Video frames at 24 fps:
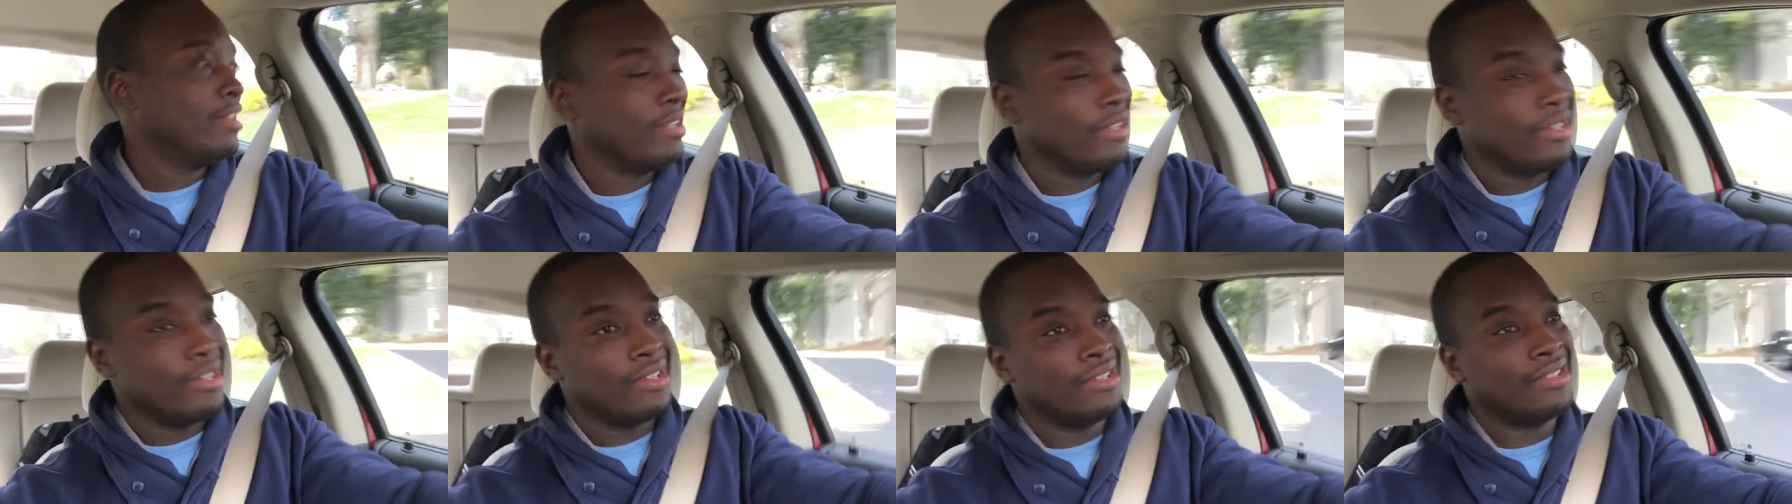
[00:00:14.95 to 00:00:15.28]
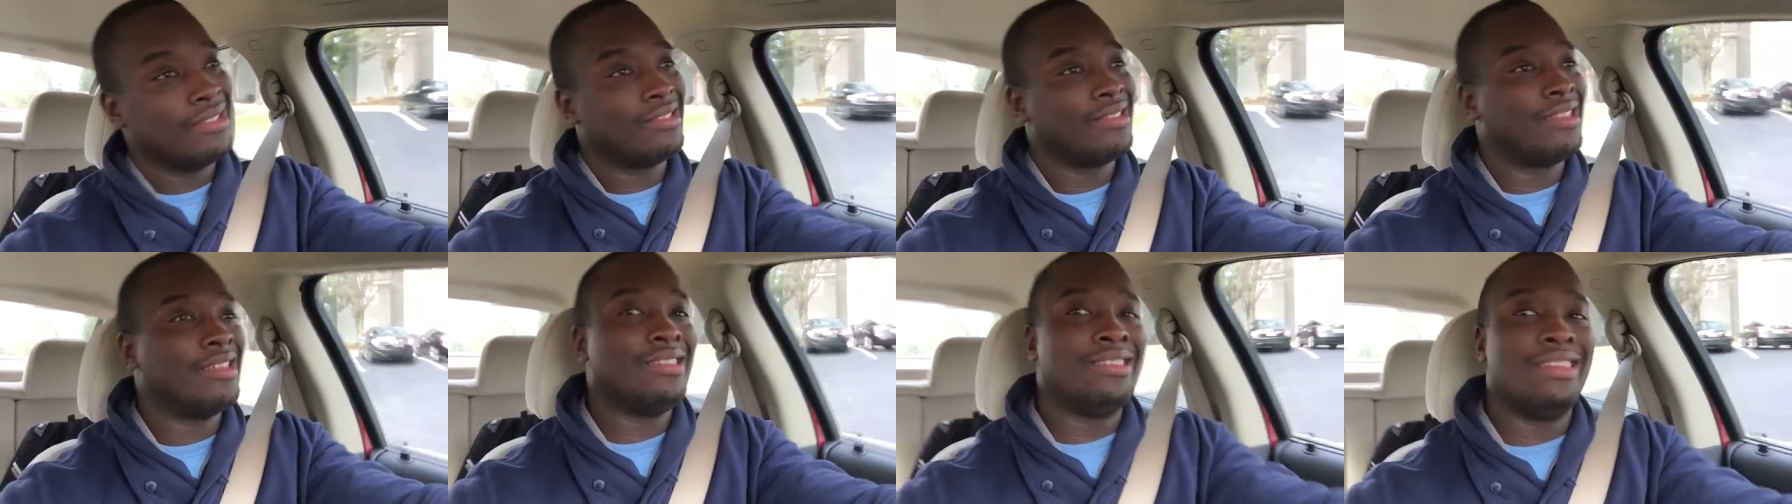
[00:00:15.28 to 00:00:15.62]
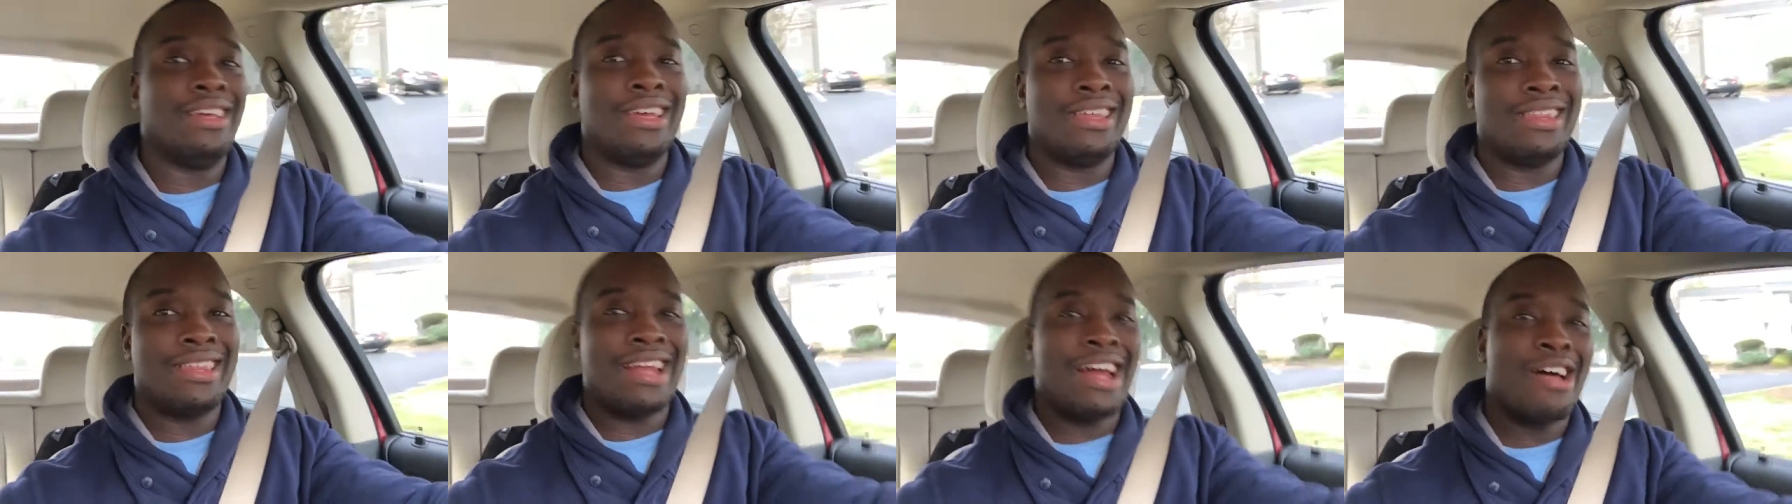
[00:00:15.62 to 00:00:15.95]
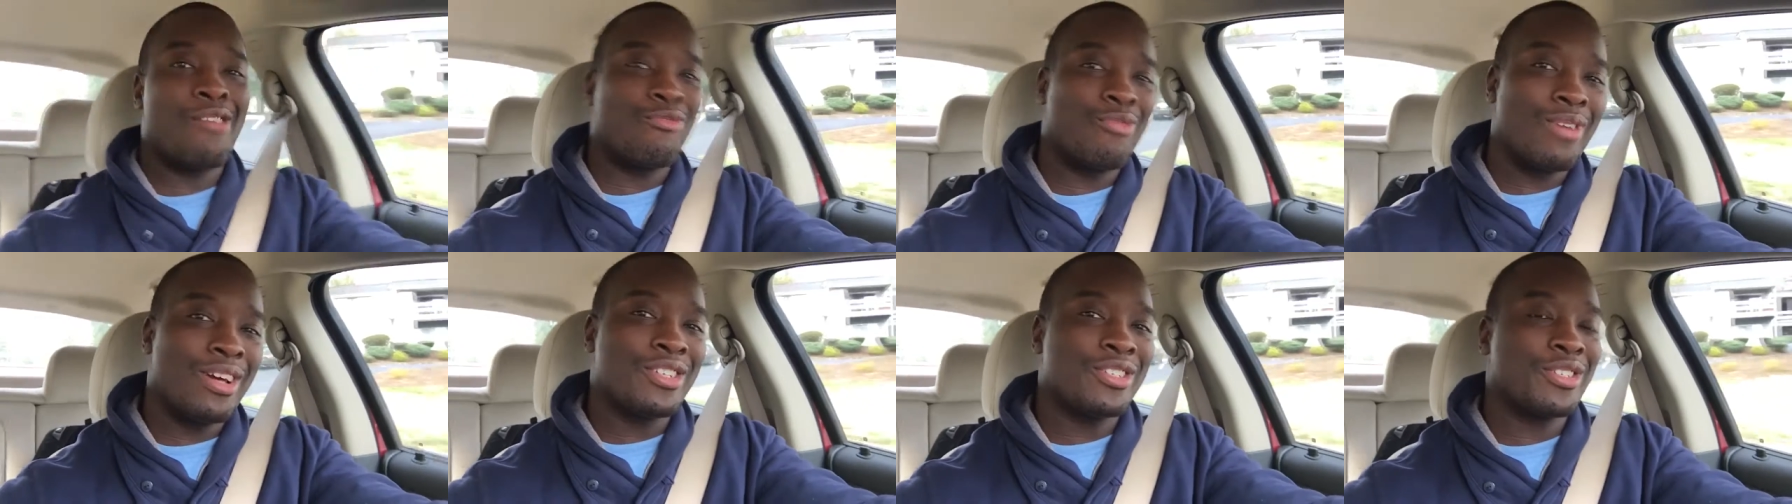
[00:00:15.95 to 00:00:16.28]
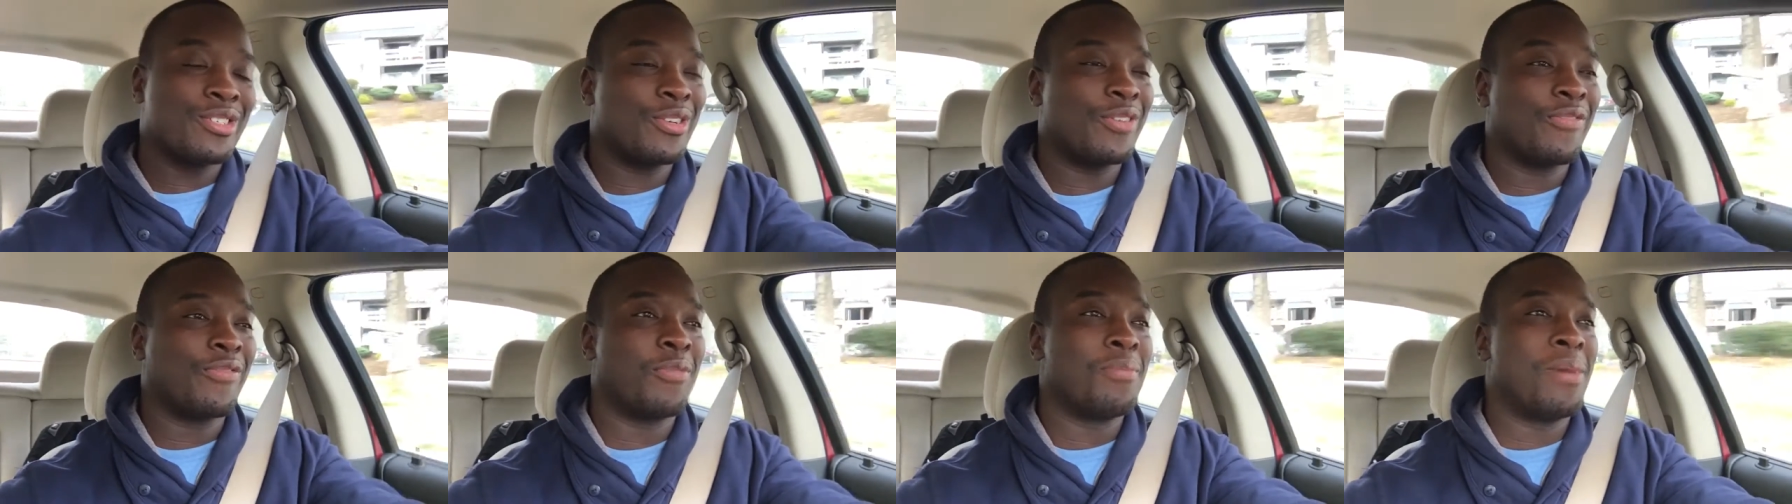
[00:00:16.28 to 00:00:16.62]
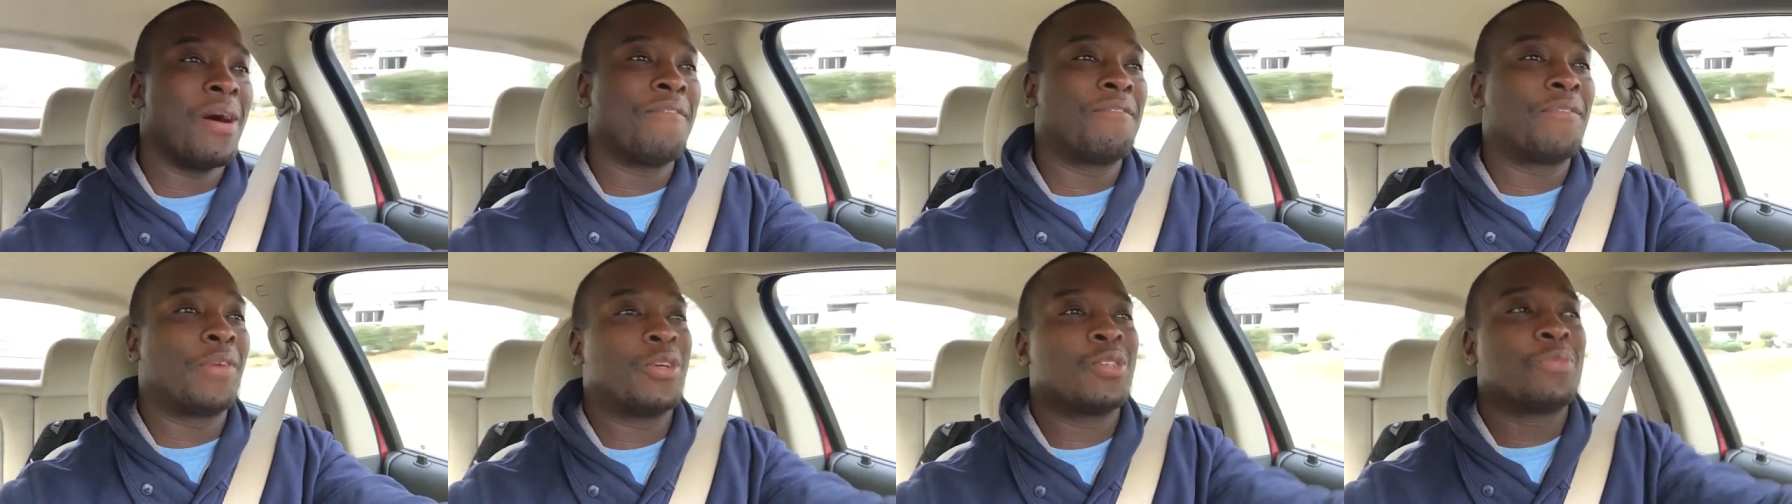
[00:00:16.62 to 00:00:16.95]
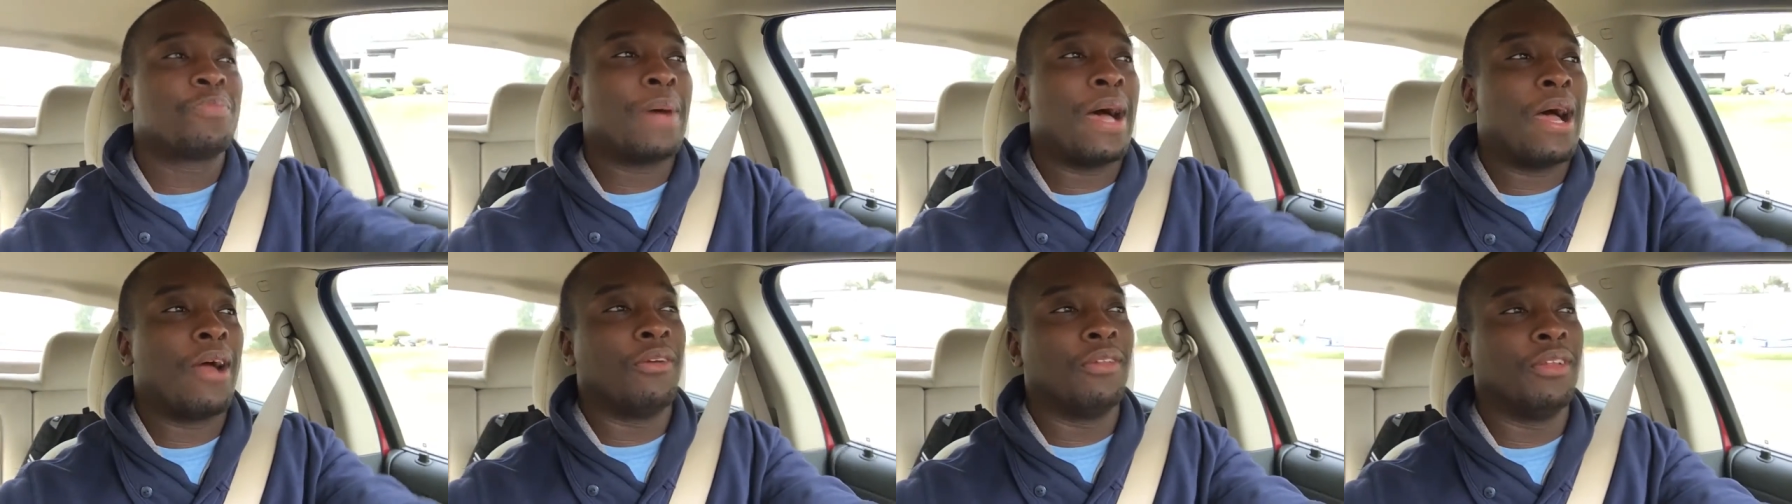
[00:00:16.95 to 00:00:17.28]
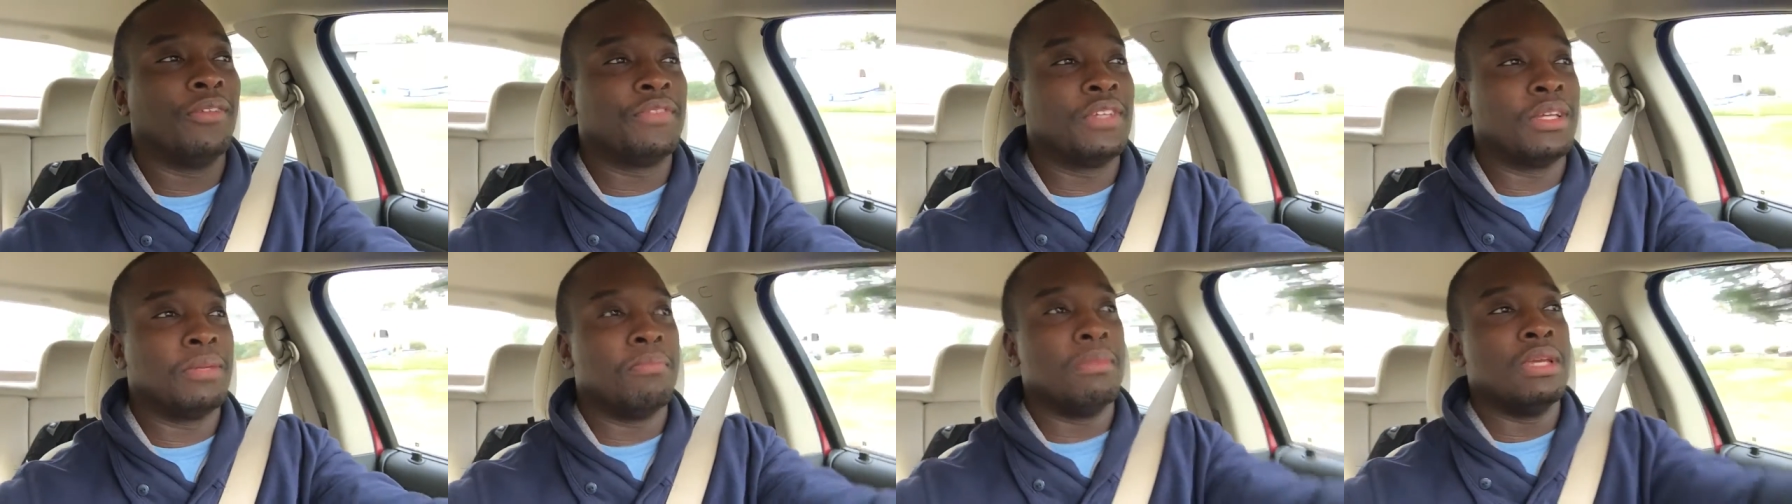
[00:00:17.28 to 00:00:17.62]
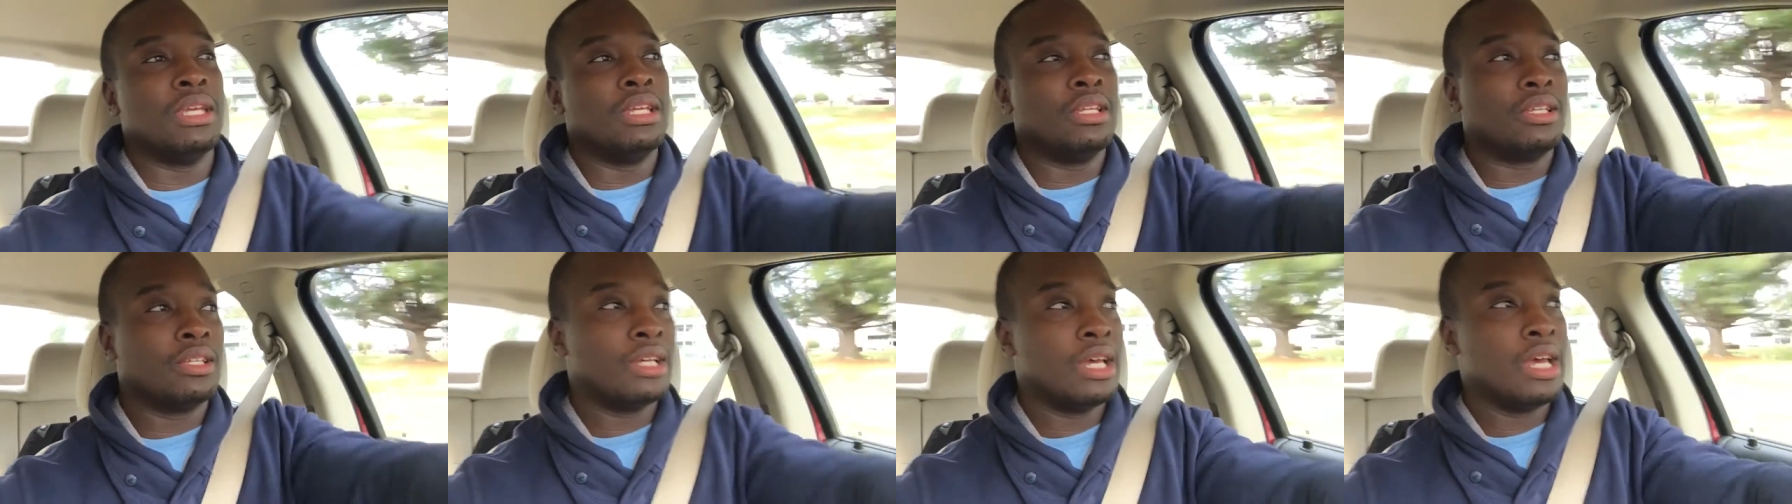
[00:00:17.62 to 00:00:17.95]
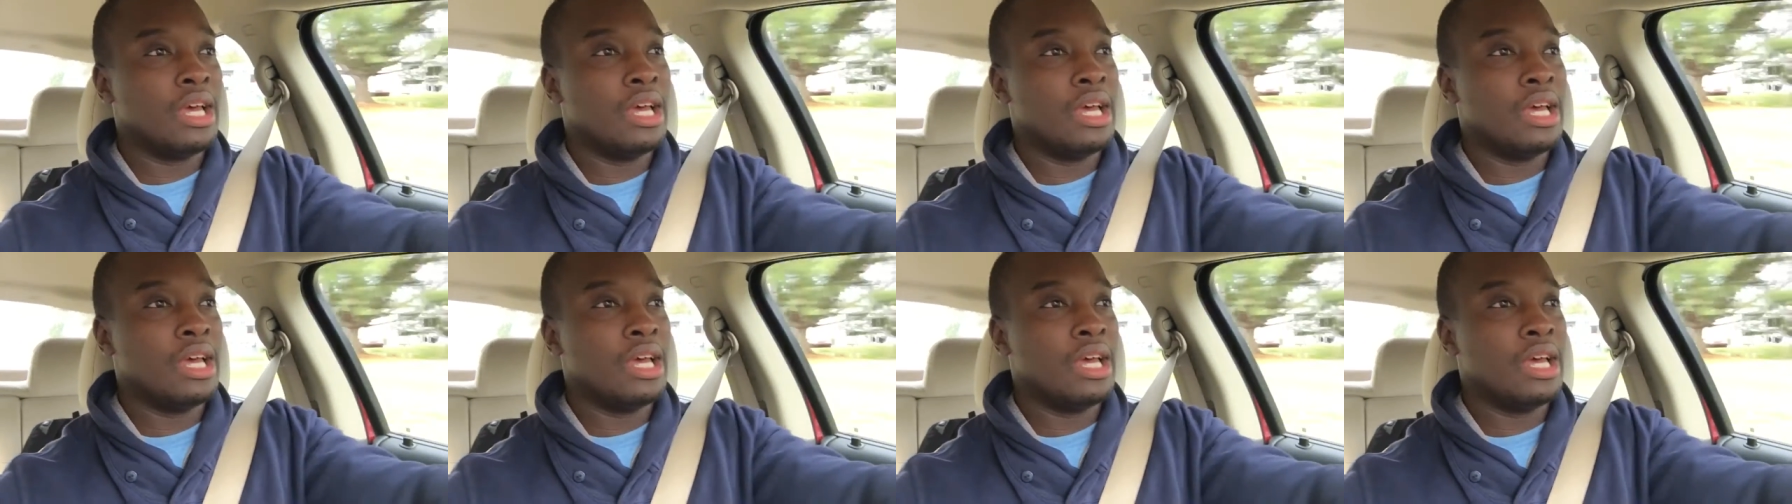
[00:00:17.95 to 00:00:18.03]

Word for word: is the day that I register for my first powerlifting meet.